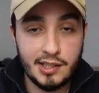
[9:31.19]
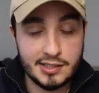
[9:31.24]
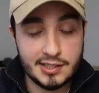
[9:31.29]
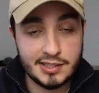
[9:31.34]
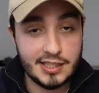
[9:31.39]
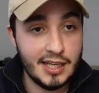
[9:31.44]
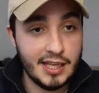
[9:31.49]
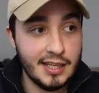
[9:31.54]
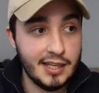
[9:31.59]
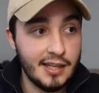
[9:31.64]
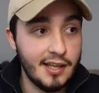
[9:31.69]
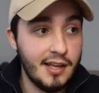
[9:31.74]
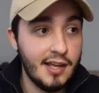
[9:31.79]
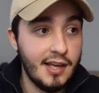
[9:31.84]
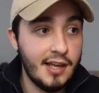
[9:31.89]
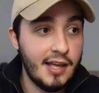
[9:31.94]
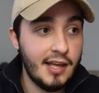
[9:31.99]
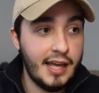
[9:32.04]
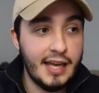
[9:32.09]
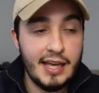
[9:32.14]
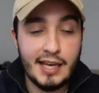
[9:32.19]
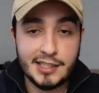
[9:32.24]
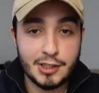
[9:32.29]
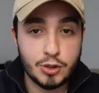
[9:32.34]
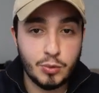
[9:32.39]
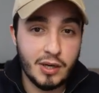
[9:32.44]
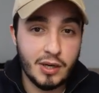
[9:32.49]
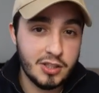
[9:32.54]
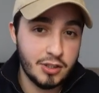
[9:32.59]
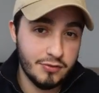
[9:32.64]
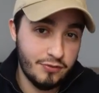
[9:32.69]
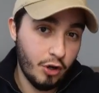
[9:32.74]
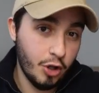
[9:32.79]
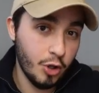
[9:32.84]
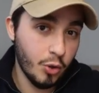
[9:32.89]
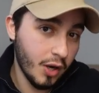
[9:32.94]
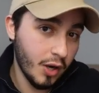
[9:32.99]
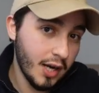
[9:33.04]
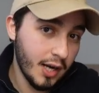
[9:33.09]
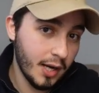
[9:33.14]
saying, hey, I just wanted to
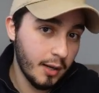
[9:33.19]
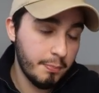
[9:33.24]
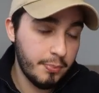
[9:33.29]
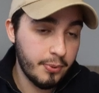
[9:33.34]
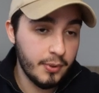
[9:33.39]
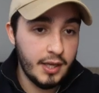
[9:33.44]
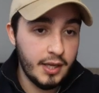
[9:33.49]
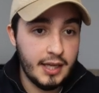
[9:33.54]
follow up,